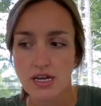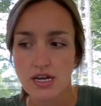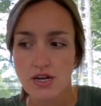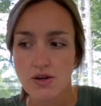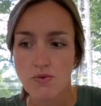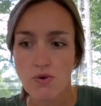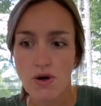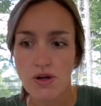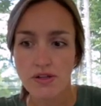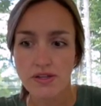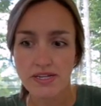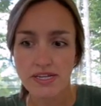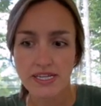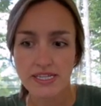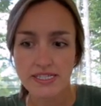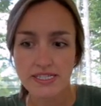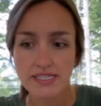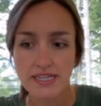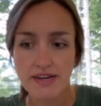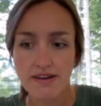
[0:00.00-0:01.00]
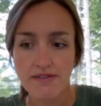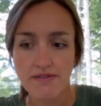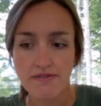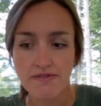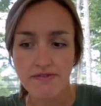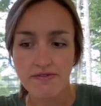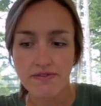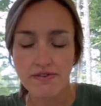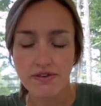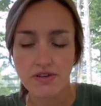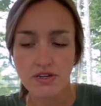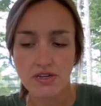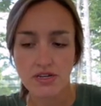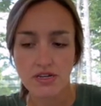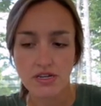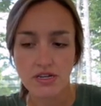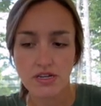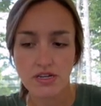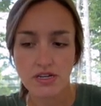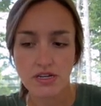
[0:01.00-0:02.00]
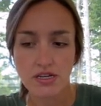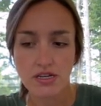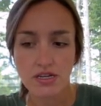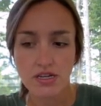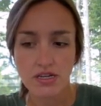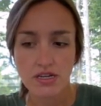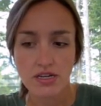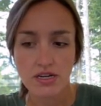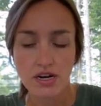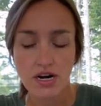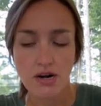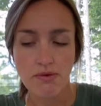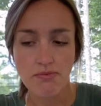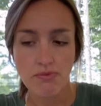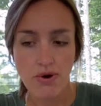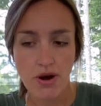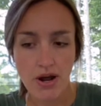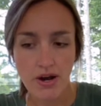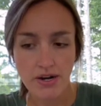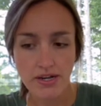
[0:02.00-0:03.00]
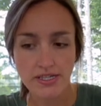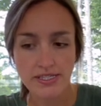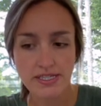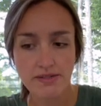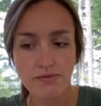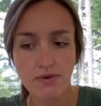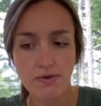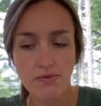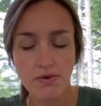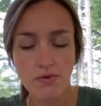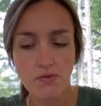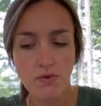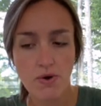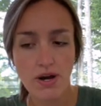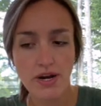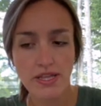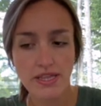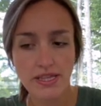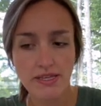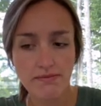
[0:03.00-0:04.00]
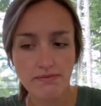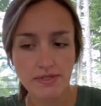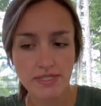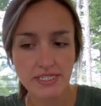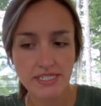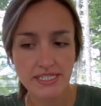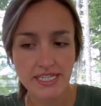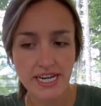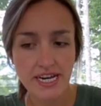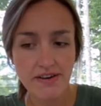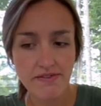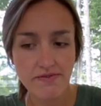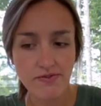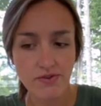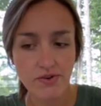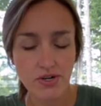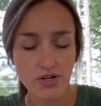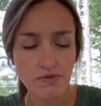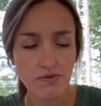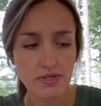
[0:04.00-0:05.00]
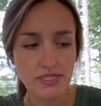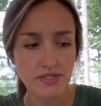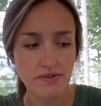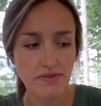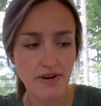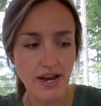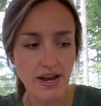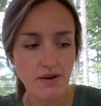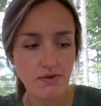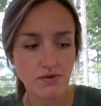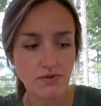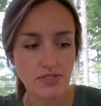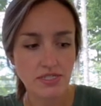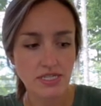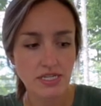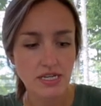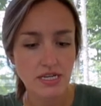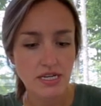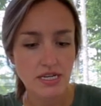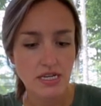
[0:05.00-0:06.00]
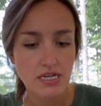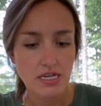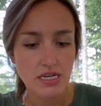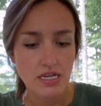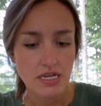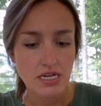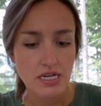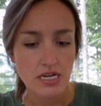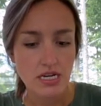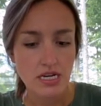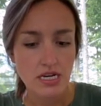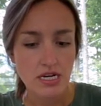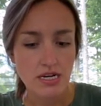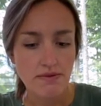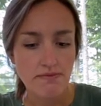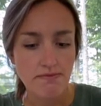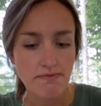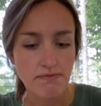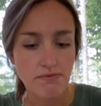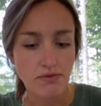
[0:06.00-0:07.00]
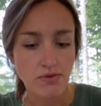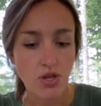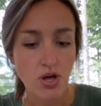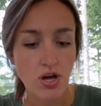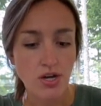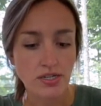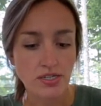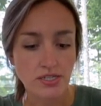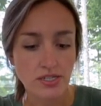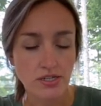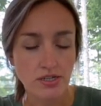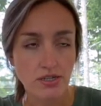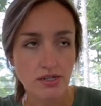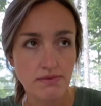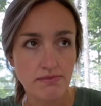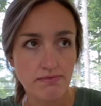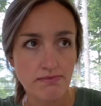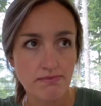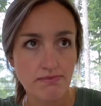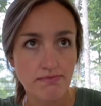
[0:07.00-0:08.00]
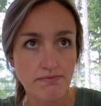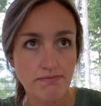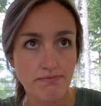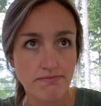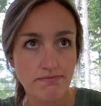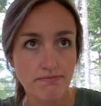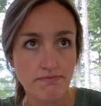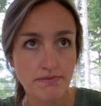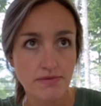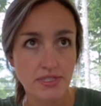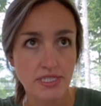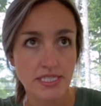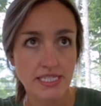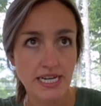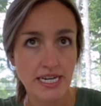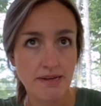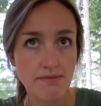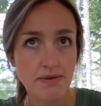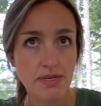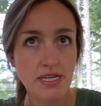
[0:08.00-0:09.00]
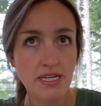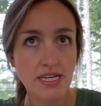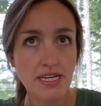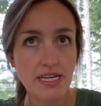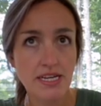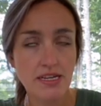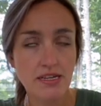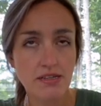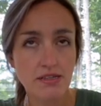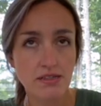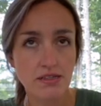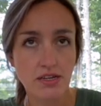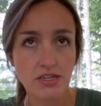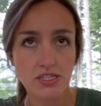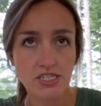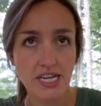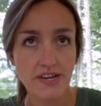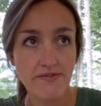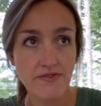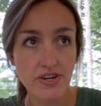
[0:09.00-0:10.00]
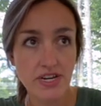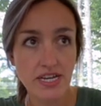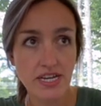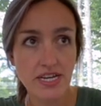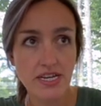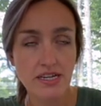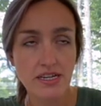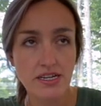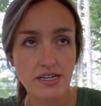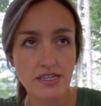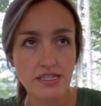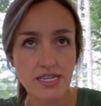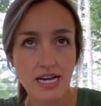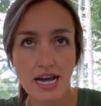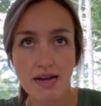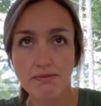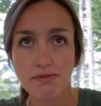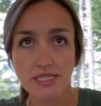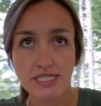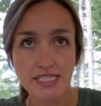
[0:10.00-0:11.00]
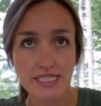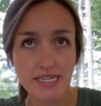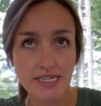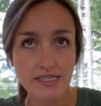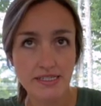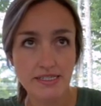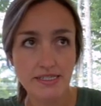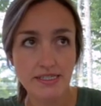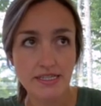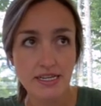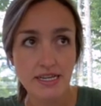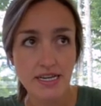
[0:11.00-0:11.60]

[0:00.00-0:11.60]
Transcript: qualities of our products and what we wanted them to stand for was around long-term sustainability, longevity, timelessness,